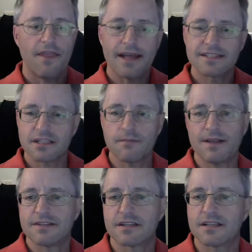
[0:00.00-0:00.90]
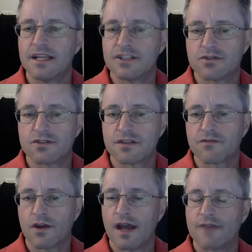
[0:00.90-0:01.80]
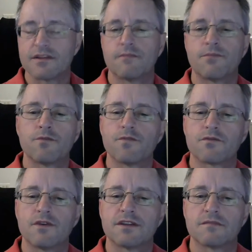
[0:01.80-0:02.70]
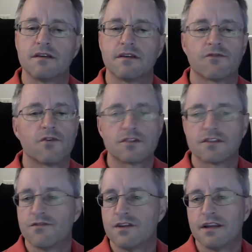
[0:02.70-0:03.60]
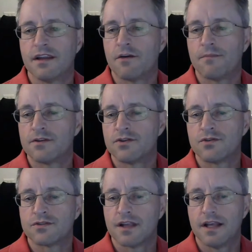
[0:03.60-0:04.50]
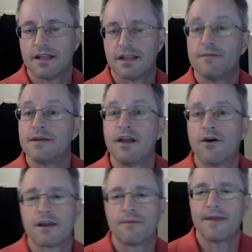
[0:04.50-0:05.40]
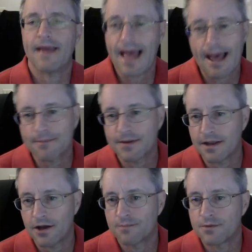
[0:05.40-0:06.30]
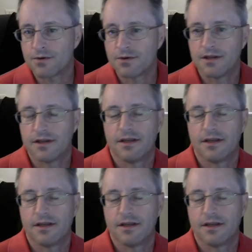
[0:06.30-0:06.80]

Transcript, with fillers: That's the basic natures of crafting the perfect resume. Of course, if you need any help on yours, let me know and I'd be happy to help you.